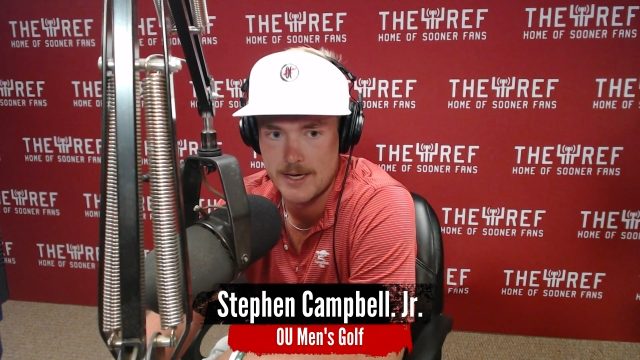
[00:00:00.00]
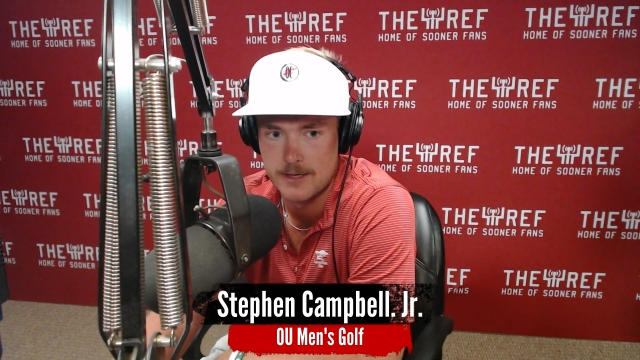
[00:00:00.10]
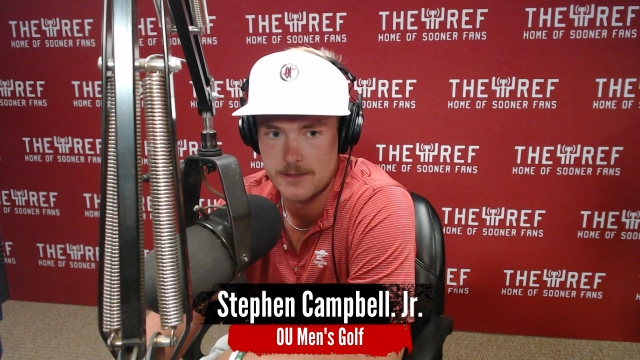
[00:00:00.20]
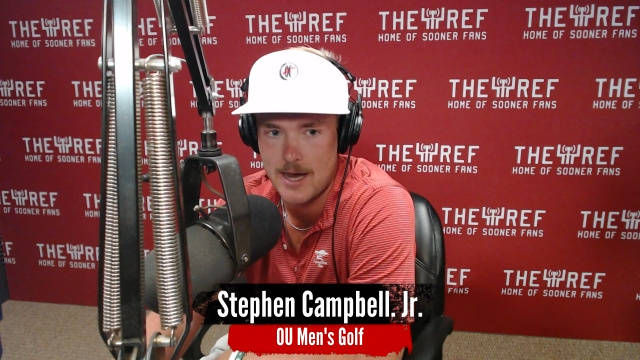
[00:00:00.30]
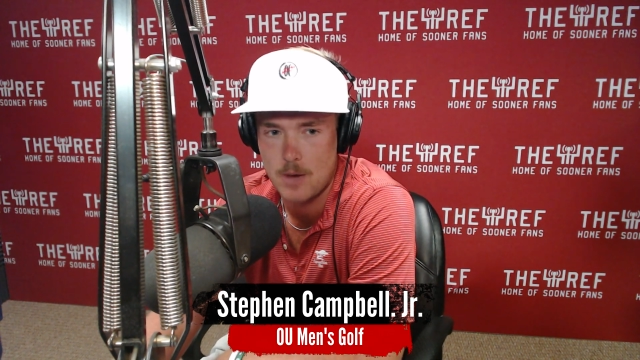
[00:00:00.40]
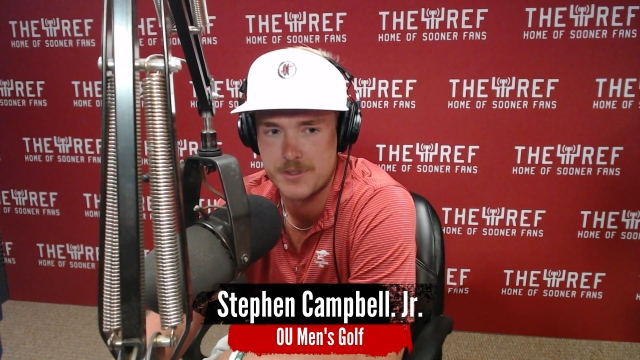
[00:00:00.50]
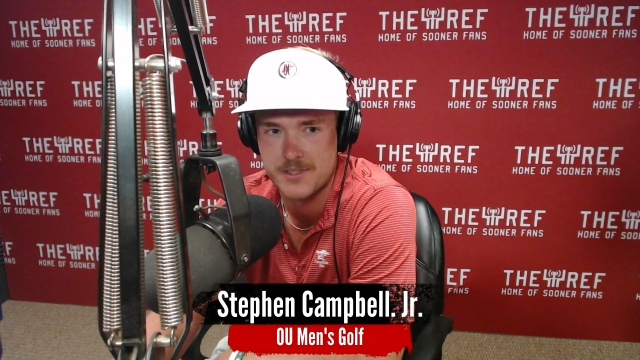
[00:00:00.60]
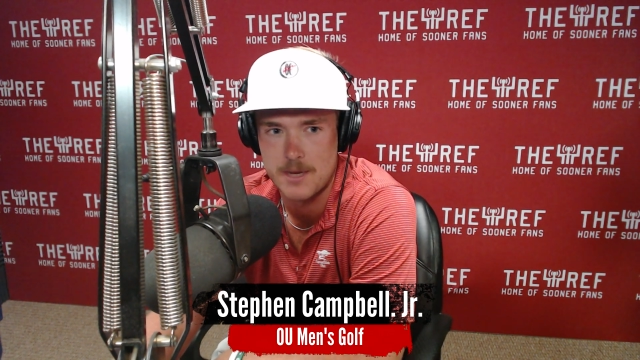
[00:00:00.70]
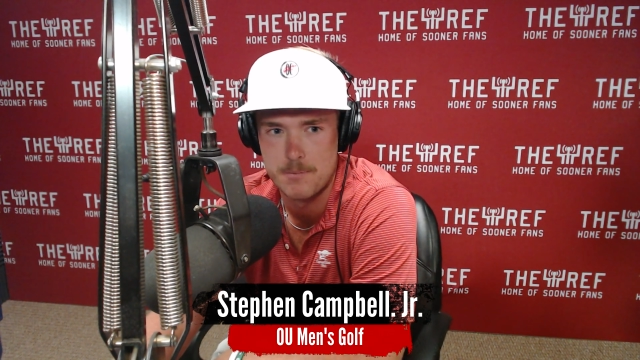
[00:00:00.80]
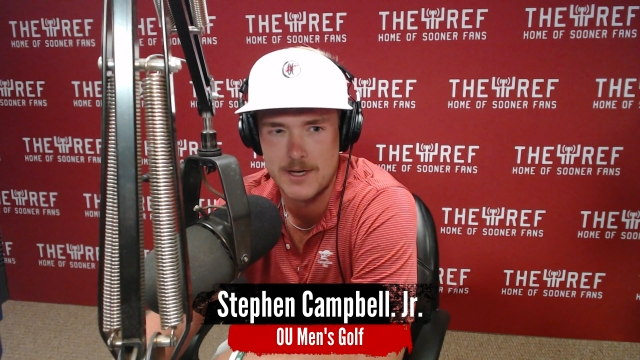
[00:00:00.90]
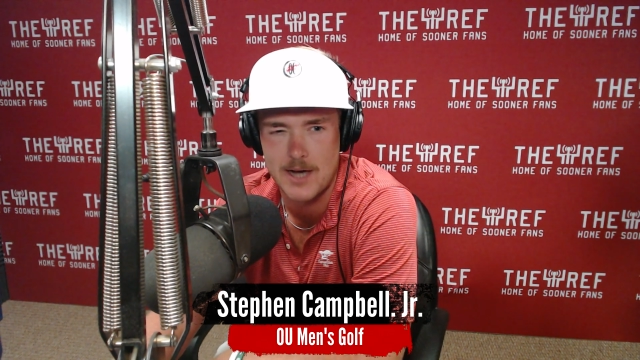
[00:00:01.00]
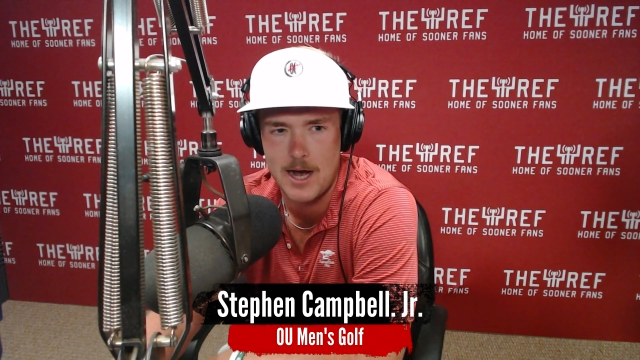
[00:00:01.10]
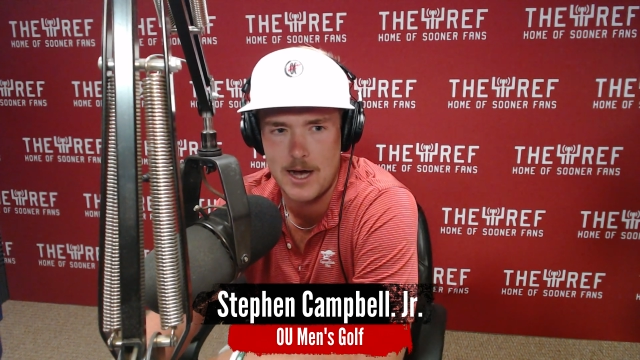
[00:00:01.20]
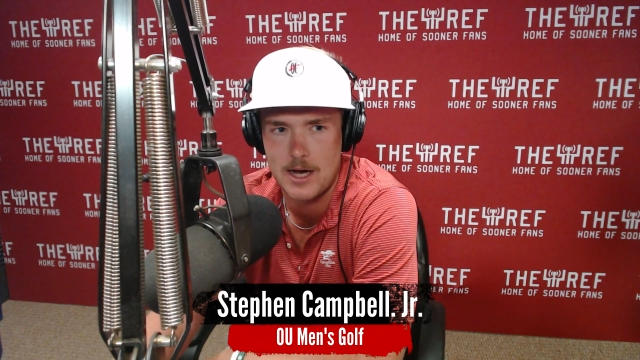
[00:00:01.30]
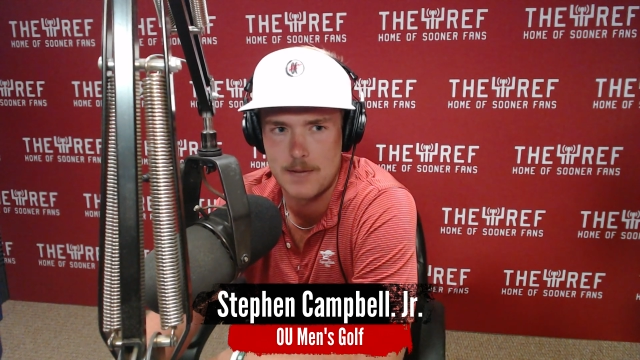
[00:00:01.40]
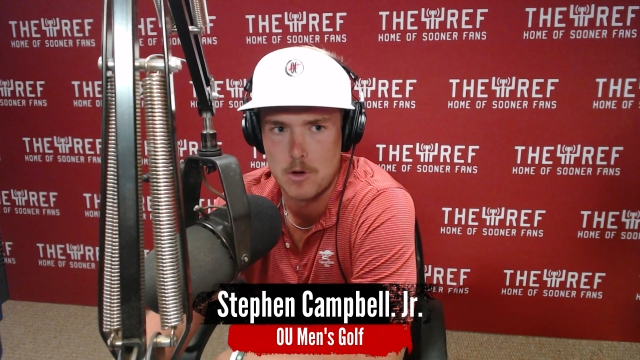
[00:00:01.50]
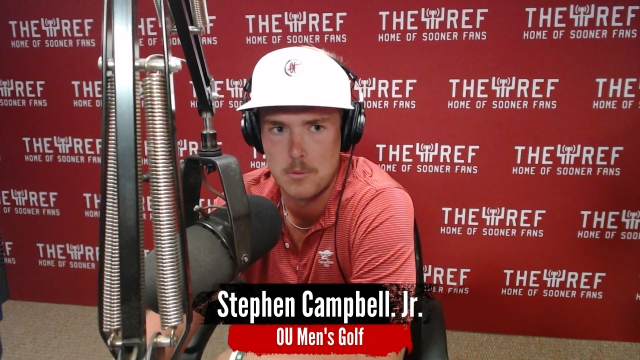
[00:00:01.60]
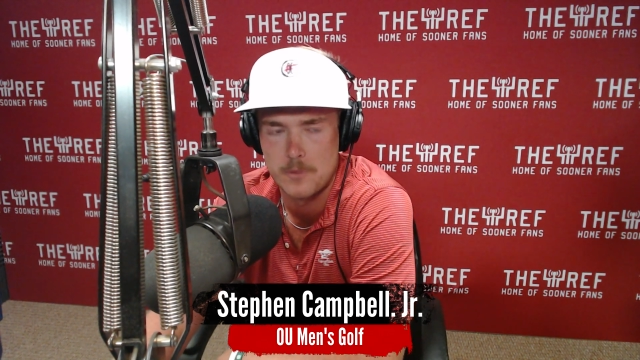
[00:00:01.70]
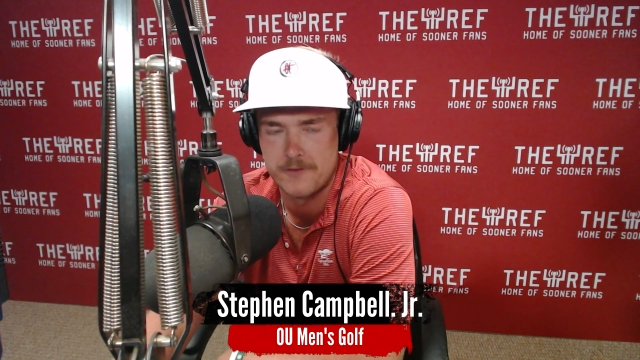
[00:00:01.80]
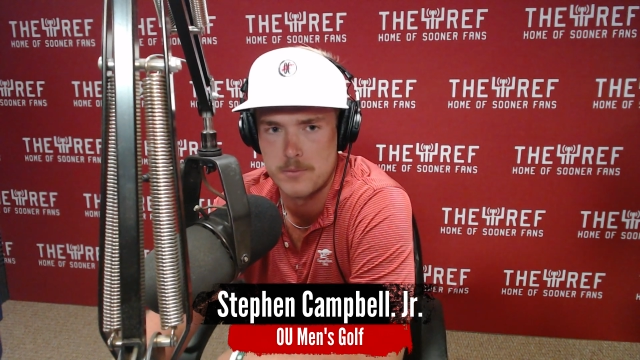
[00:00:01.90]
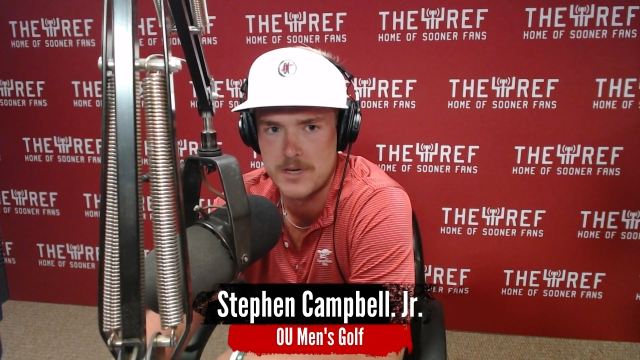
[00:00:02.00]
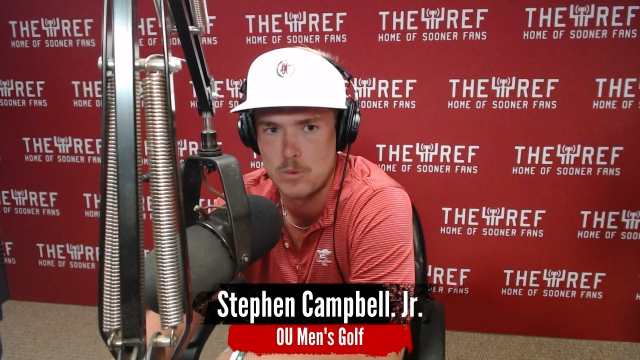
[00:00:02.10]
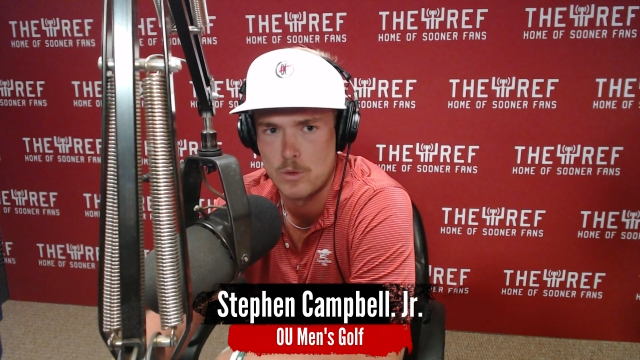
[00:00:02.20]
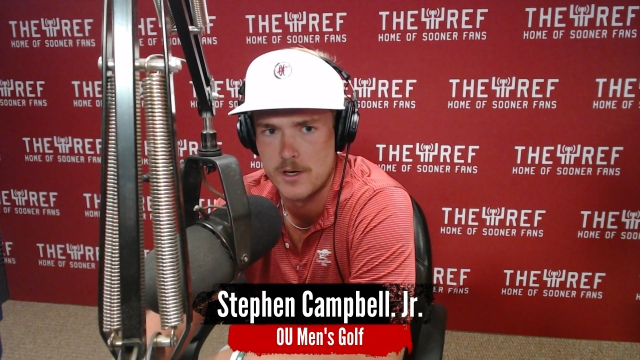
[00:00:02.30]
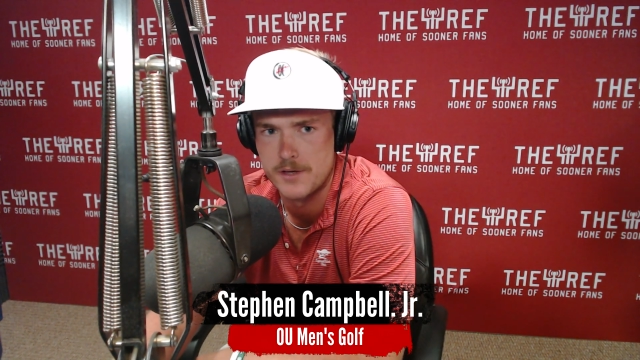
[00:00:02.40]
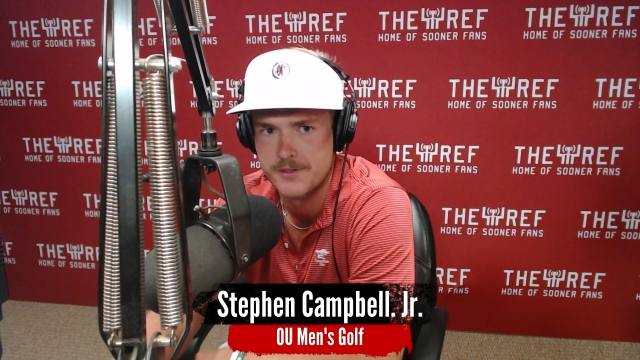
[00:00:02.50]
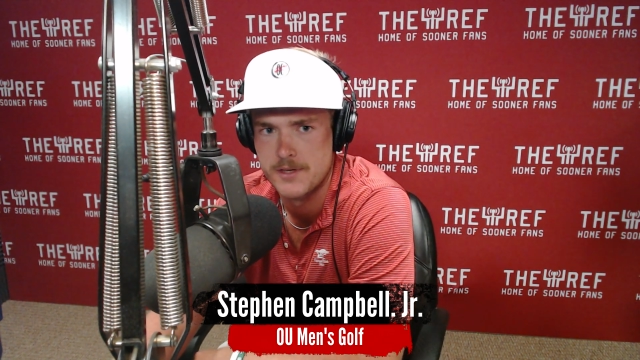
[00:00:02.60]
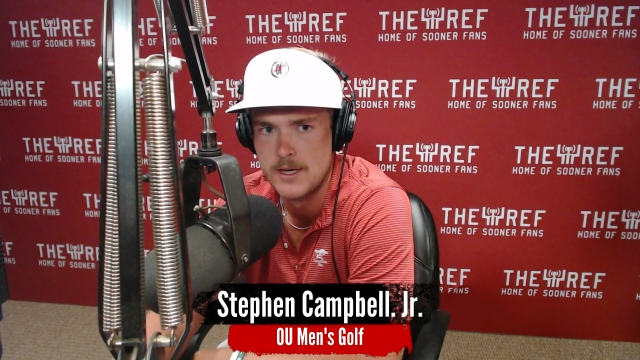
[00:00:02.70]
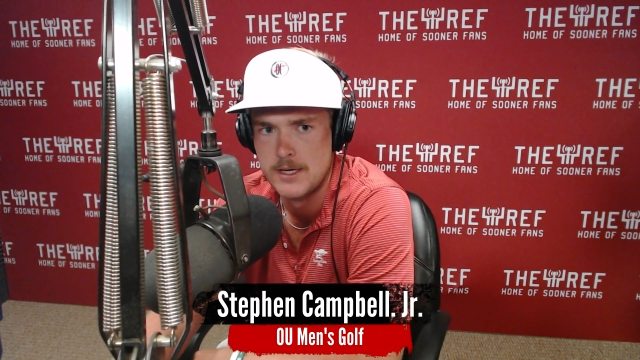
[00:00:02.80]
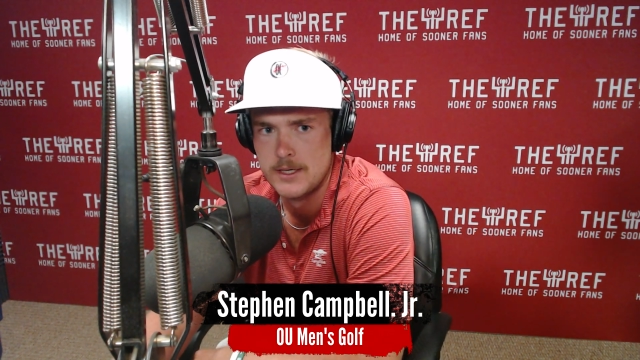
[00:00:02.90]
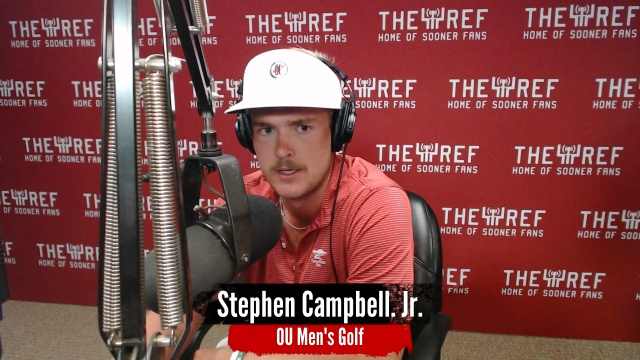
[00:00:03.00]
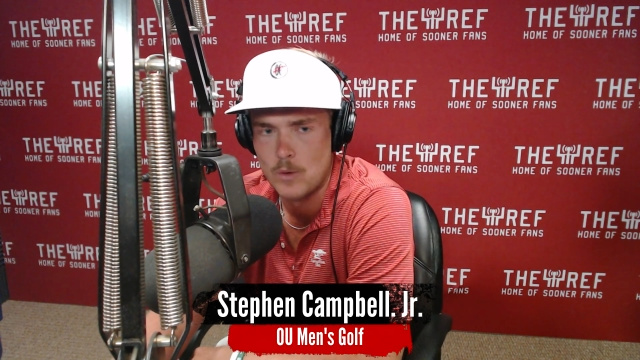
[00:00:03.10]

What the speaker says: And I would say a big aha moment for me was